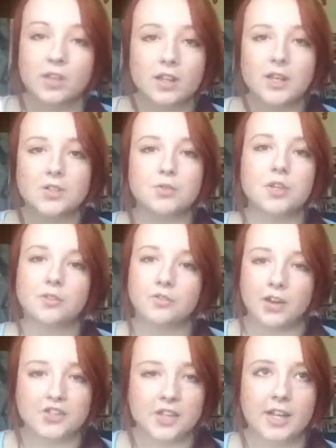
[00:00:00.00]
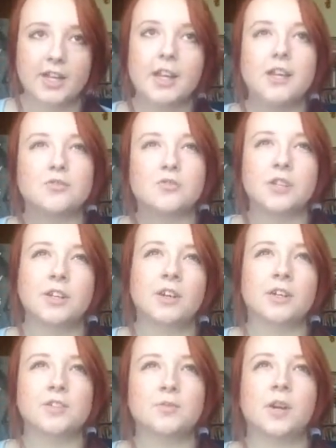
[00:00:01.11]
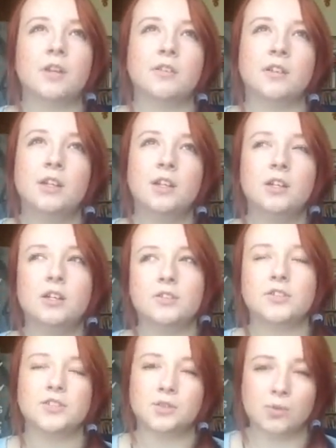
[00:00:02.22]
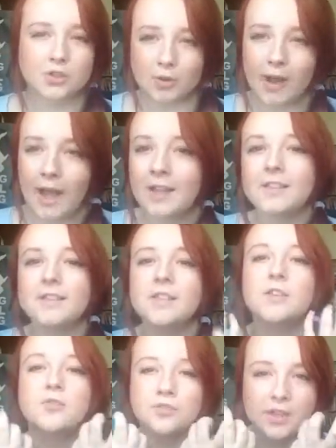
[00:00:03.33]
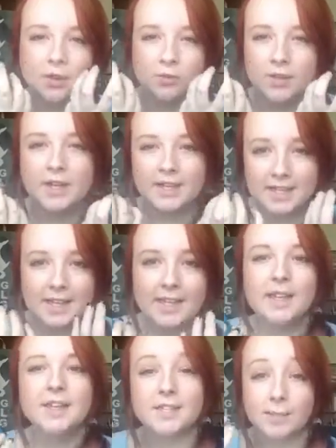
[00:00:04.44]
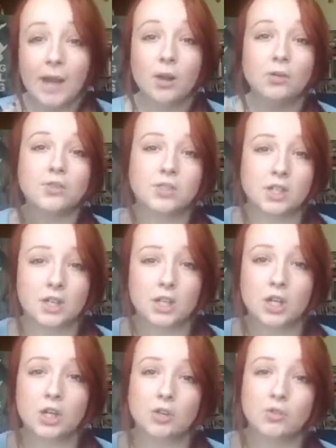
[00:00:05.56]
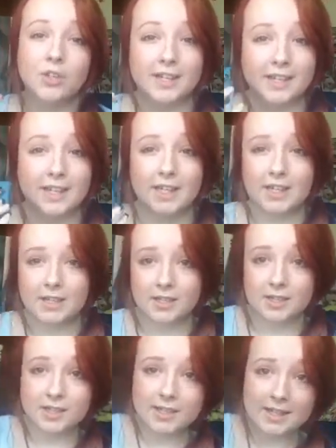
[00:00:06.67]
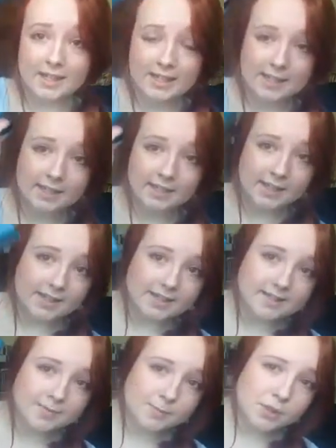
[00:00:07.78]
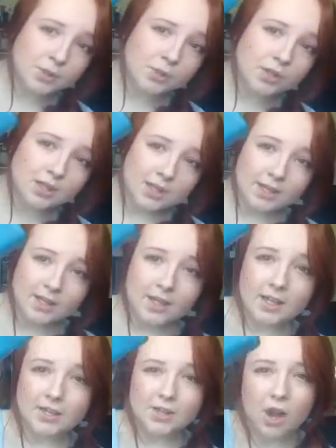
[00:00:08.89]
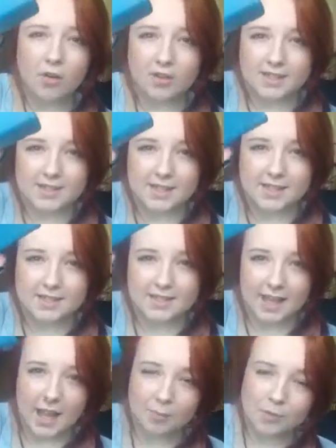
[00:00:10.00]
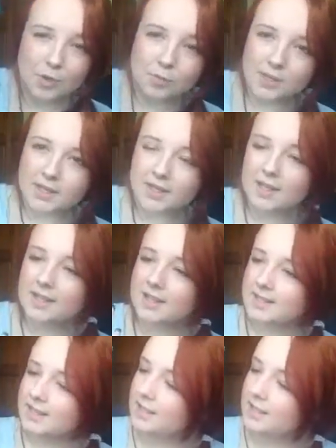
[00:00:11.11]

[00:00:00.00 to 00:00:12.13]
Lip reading: It's really refreshing, it's really nice when just to wash your hands and you feel really clean. It smells really clean and it's blue. You can't really see in this camera, but it is a